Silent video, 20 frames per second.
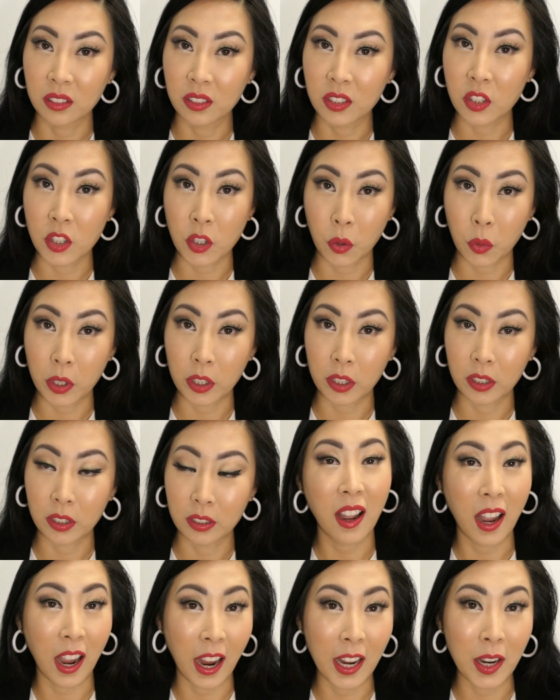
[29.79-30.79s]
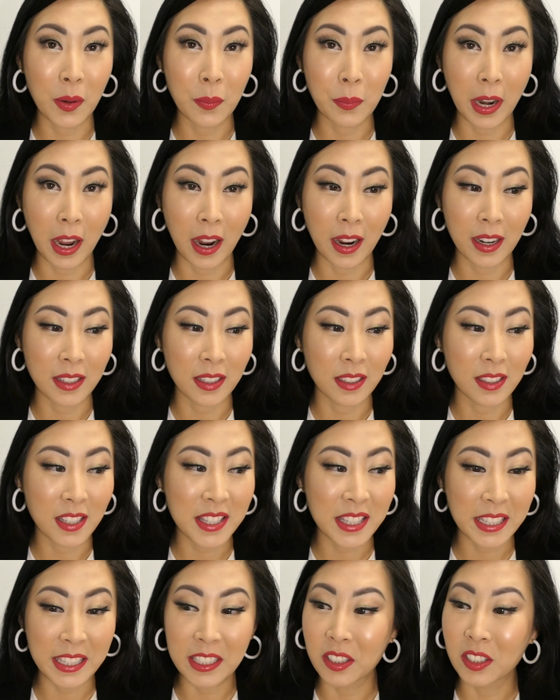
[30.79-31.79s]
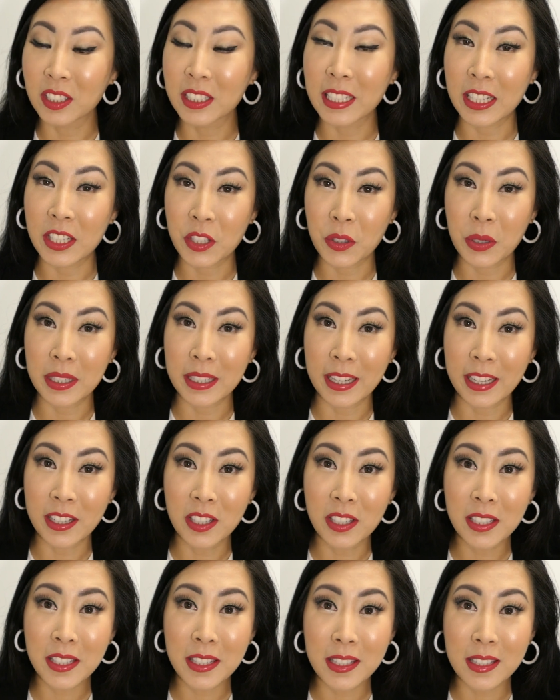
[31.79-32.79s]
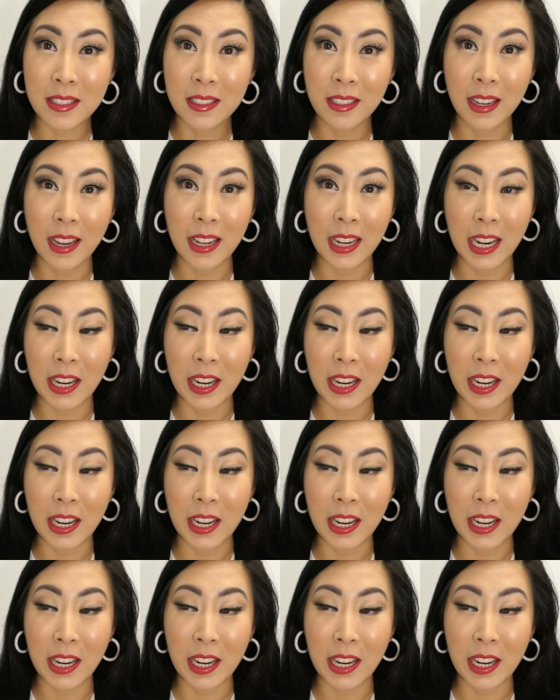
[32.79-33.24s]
tutorial. I am not skilled at doing nails and